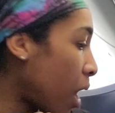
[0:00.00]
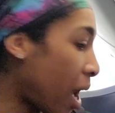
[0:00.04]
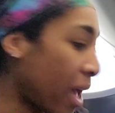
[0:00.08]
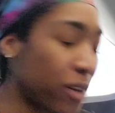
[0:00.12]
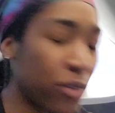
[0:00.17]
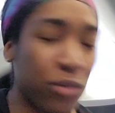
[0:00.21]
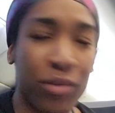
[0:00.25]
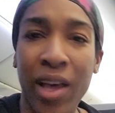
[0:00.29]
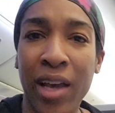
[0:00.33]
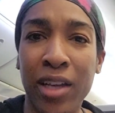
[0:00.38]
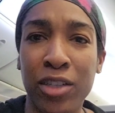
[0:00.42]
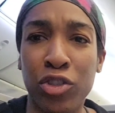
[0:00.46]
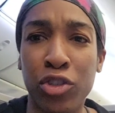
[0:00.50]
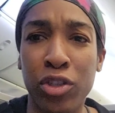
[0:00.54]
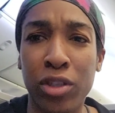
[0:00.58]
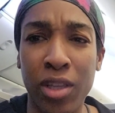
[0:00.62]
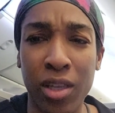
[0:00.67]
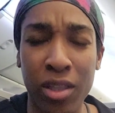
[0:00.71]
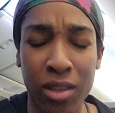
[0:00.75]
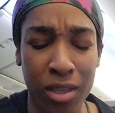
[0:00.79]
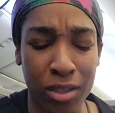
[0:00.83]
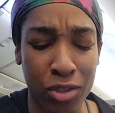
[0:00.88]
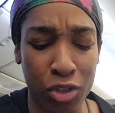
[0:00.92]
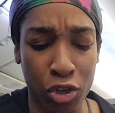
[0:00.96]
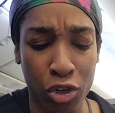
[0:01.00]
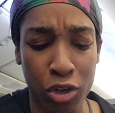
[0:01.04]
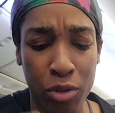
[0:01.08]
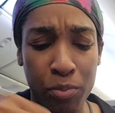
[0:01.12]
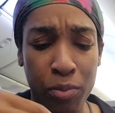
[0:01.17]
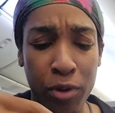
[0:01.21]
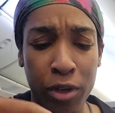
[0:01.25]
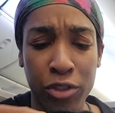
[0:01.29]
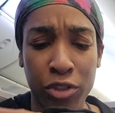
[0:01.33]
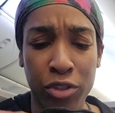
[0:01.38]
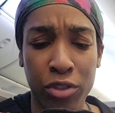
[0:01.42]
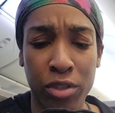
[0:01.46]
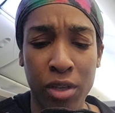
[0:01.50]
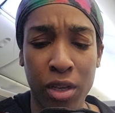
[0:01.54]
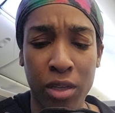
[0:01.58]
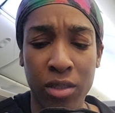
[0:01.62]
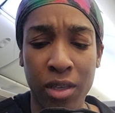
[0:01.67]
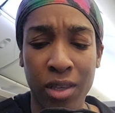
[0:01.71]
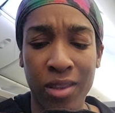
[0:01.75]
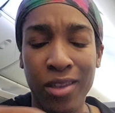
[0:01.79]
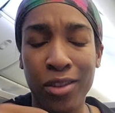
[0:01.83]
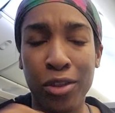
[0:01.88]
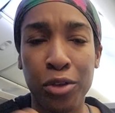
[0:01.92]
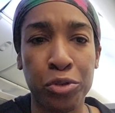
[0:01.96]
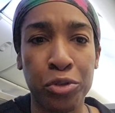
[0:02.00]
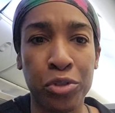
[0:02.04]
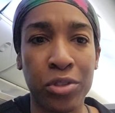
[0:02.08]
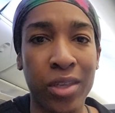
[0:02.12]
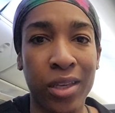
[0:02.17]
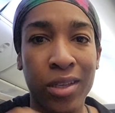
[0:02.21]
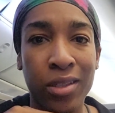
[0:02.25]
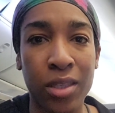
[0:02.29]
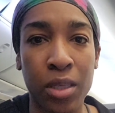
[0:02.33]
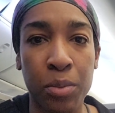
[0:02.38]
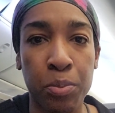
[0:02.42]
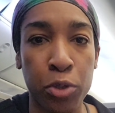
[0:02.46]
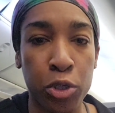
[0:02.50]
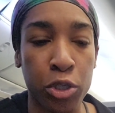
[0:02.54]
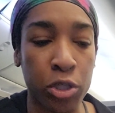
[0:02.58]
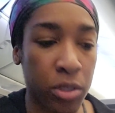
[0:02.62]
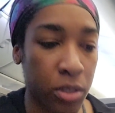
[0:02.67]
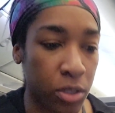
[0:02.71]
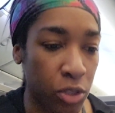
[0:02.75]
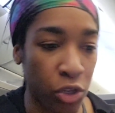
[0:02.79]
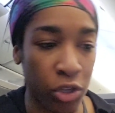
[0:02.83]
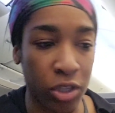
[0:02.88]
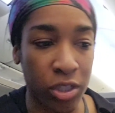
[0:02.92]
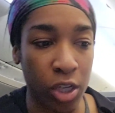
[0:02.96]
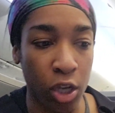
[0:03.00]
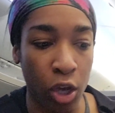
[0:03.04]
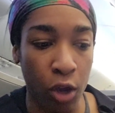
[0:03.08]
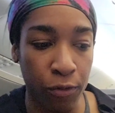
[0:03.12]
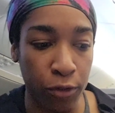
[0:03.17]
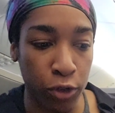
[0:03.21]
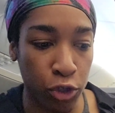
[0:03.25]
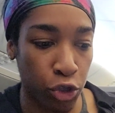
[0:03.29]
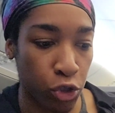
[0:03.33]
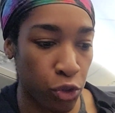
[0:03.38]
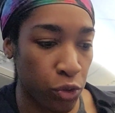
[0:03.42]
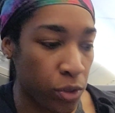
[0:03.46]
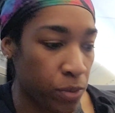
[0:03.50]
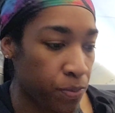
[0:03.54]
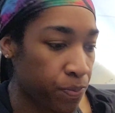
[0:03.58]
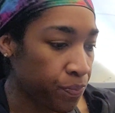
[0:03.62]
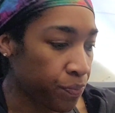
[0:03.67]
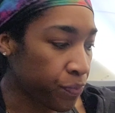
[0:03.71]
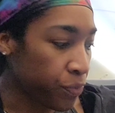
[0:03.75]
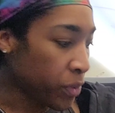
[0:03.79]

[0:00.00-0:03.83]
I don't actually think these are compression socks. I think they're just like slippers, so you can take off your shoes.